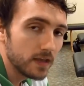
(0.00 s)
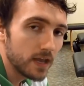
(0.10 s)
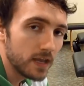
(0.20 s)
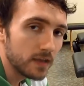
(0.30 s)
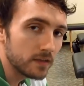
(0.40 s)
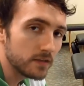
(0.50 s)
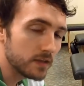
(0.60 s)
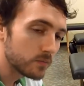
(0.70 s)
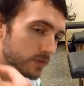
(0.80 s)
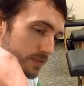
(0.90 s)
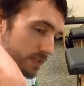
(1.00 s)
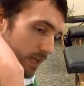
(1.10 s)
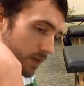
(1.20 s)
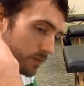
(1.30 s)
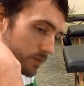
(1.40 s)
and it runs
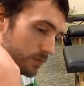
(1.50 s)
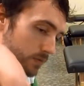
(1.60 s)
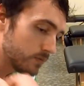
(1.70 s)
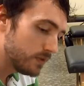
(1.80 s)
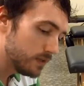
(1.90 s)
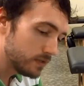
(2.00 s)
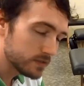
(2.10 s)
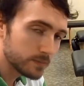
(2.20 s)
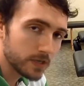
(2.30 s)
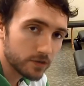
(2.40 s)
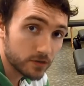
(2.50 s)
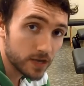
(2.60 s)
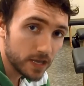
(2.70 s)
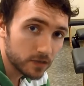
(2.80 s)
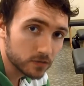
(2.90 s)
down to the superior
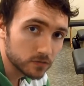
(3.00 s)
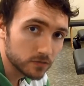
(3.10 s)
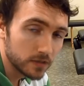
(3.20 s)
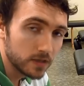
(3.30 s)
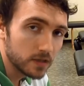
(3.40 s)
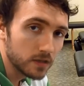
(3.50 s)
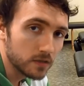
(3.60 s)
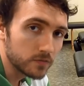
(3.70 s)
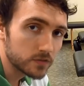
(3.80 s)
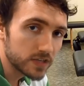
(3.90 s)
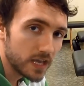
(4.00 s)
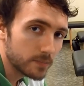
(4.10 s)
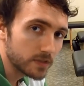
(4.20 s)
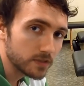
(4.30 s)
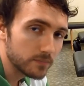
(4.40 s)
angle of your
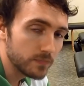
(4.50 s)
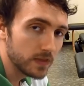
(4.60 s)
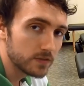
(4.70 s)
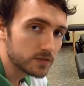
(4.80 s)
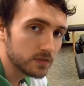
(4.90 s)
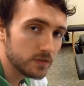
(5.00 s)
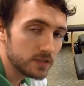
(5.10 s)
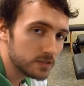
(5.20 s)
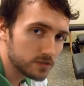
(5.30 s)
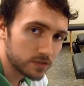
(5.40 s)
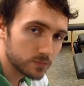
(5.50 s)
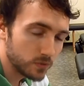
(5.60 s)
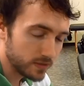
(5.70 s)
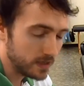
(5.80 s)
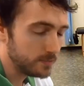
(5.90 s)
scapula. So it does just
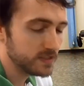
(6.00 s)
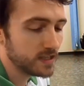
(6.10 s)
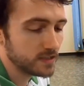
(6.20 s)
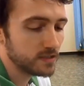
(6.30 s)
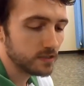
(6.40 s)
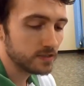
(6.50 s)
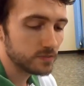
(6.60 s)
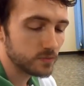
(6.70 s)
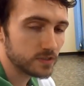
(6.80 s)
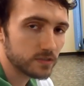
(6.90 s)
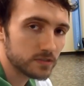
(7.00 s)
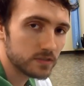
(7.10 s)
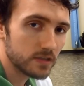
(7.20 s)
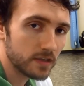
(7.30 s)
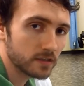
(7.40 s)
what the name says it does, which is
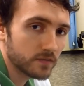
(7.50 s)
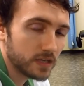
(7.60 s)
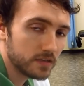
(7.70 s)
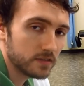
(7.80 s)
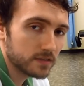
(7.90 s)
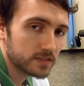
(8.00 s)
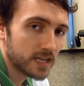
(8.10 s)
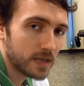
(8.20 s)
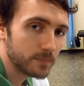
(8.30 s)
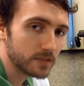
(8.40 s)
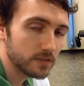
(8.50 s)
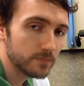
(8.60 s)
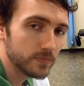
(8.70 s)
elevate the scapula.